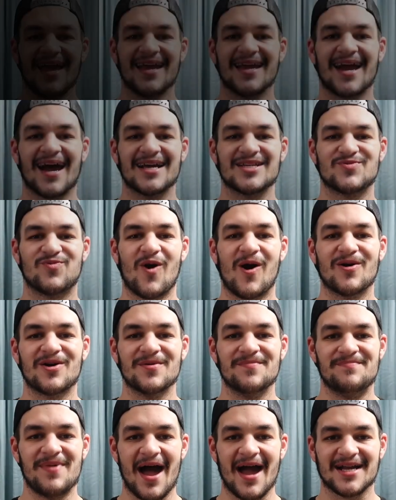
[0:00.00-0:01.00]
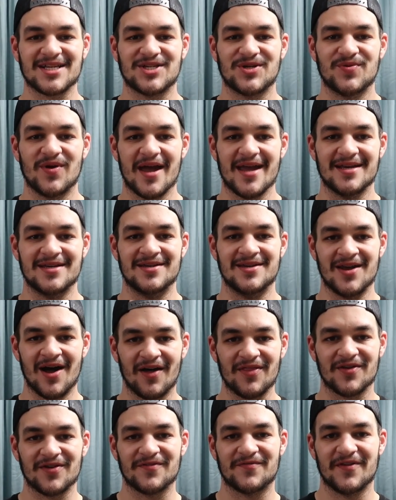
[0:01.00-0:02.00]
Hey guys, welcome back to
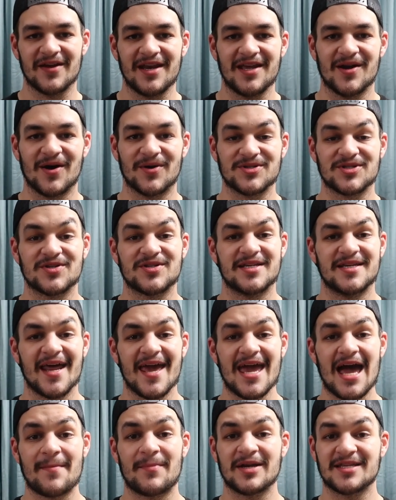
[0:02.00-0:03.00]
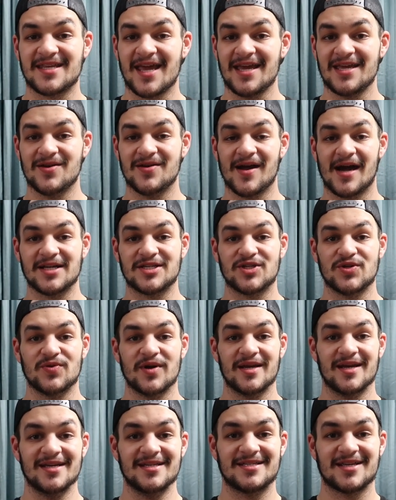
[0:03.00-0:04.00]
another video. So today I'm gonna take you guys
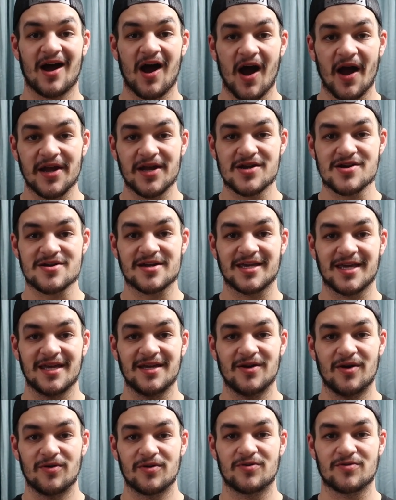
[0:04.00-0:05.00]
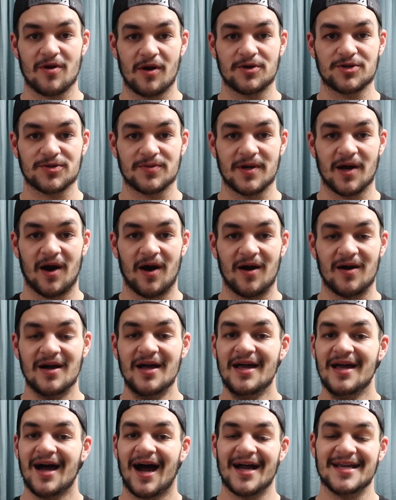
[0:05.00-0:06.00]
through an entire keto grocery
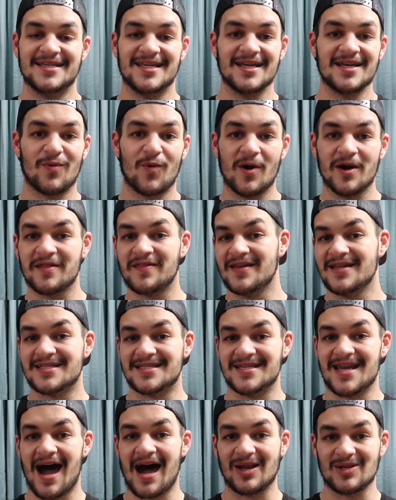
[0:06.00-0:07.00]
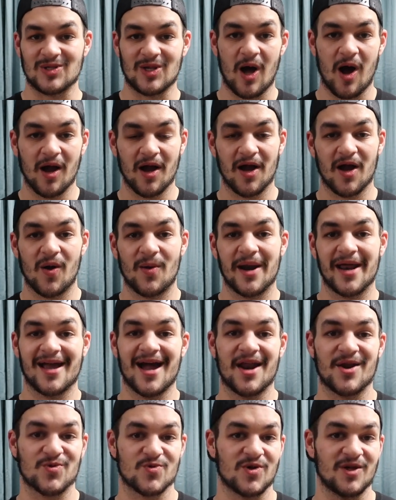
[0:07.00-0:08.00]
haul. I did one of these not long ago and I
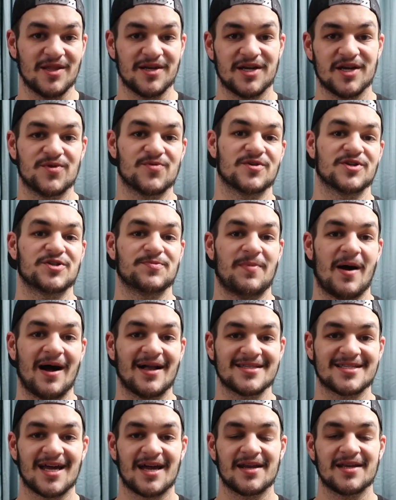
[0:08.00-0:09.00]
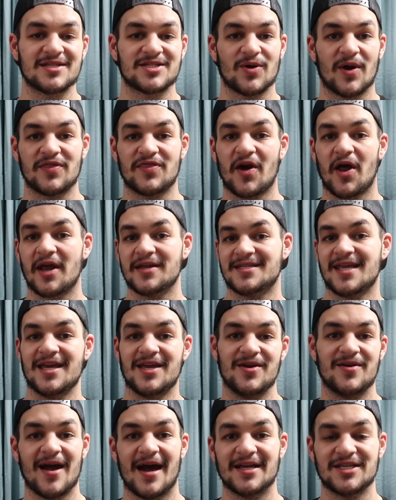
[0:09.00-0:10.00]
got a really good response on it, so I thought I'd
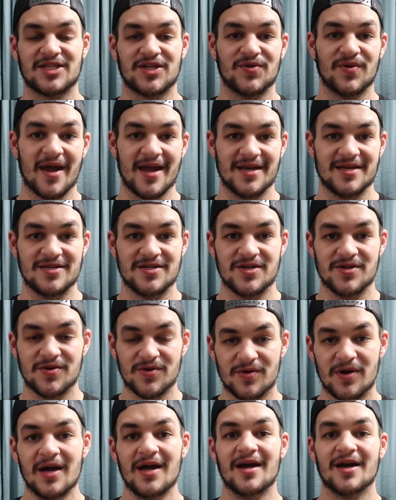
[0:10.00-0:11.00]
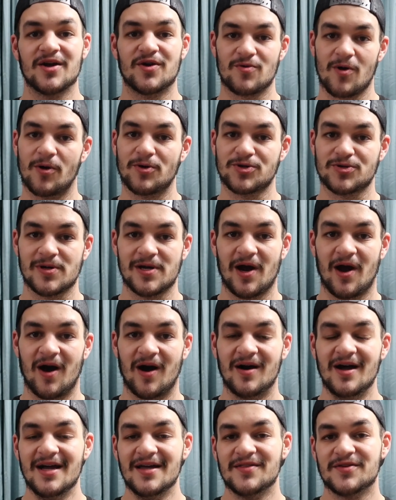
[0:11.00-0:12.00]
take you guys through a new grocery
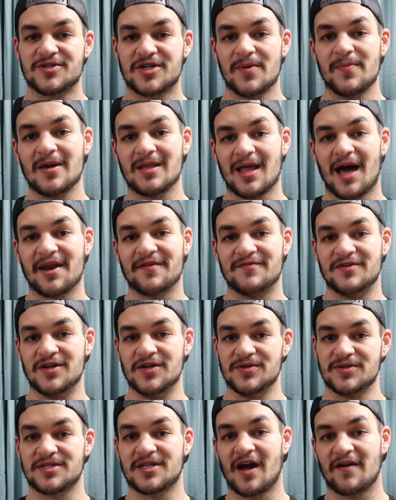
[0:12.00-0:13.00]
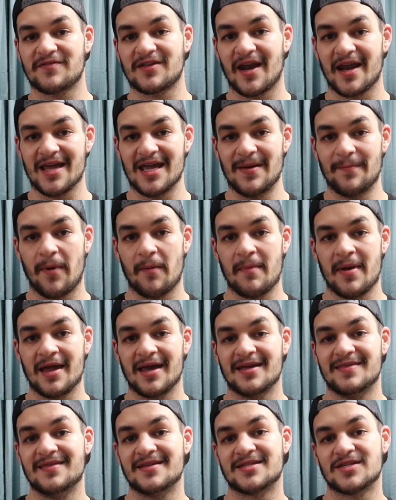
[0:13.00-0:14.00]
haul. There's gonna be a lot of new stuff that I
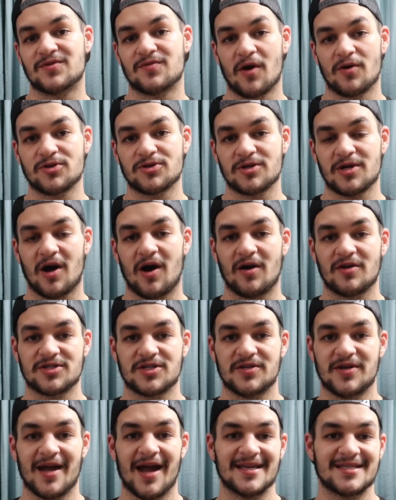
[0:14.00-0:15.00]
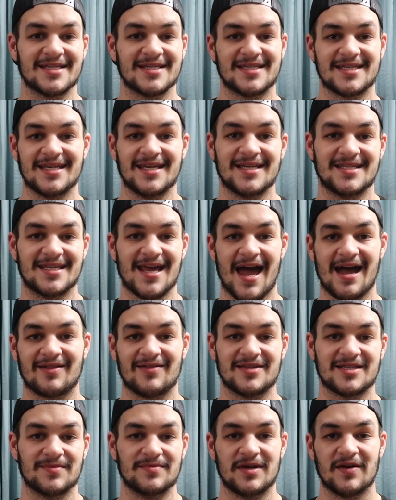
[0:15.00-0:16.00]
implement in this grocery haul so you guys can see
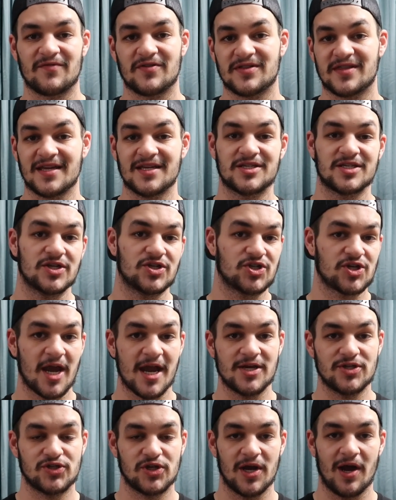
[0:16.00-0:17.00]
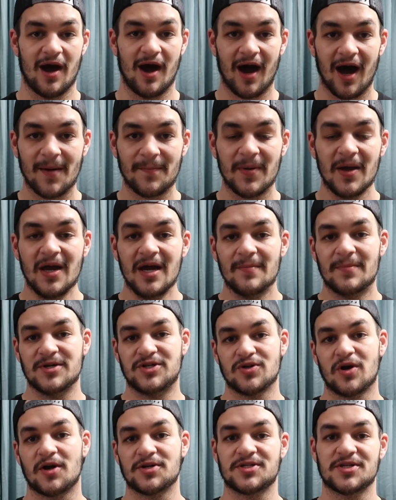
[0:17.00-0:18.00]
exactly some different things to change it up,
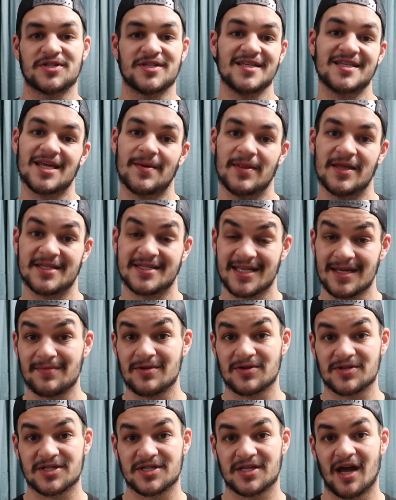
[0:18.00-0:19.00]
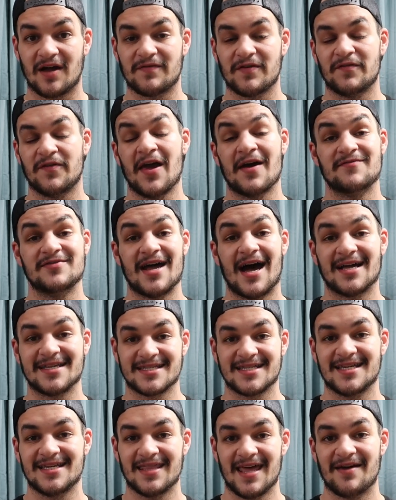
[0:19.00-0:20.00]
but you also see some of the similar stuff if you have
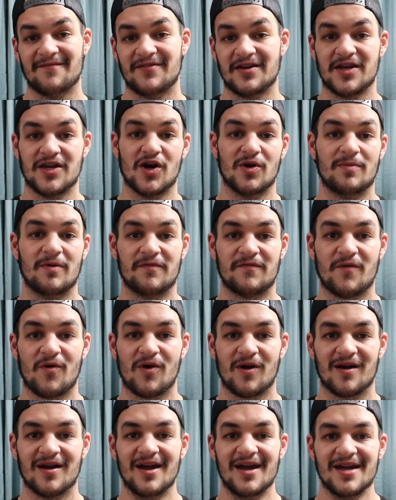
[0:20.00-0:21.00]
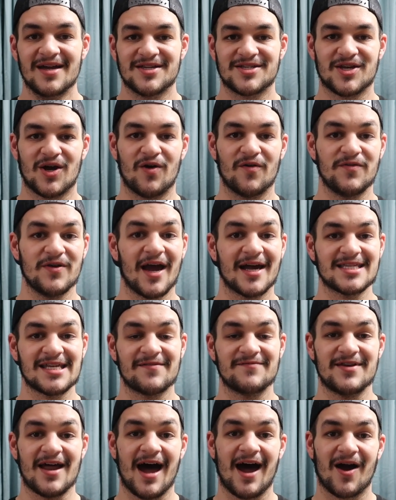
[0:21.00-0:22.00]
not seen that video before. So if you guys
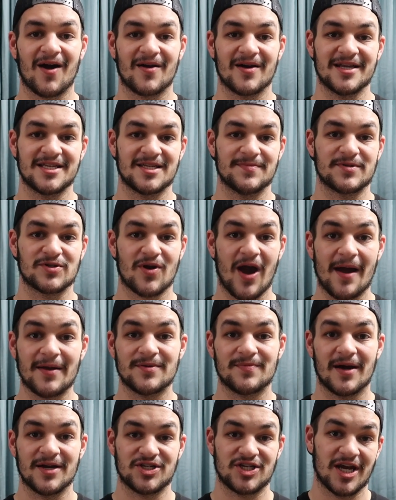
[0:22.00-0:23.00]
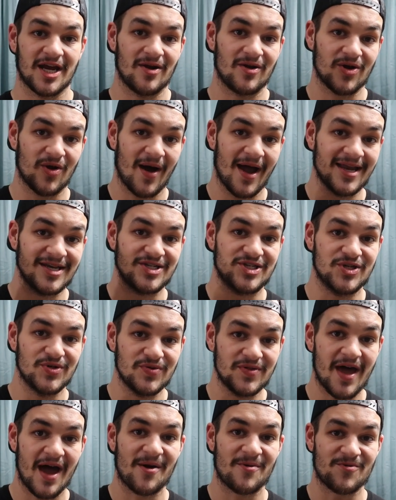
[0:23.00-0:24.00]
have not already subscribed to my channel, go ahead and
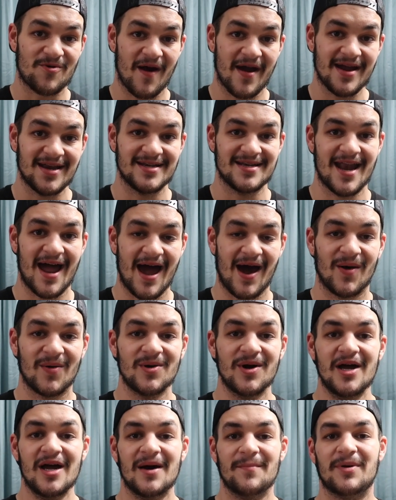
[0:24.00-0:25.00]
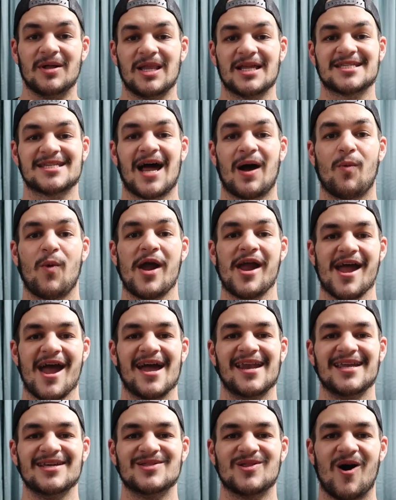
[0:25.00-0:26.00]
do that right now, but let's not wait
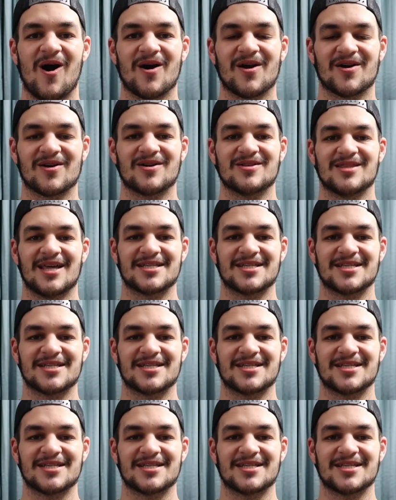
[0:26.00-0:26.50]
any longer.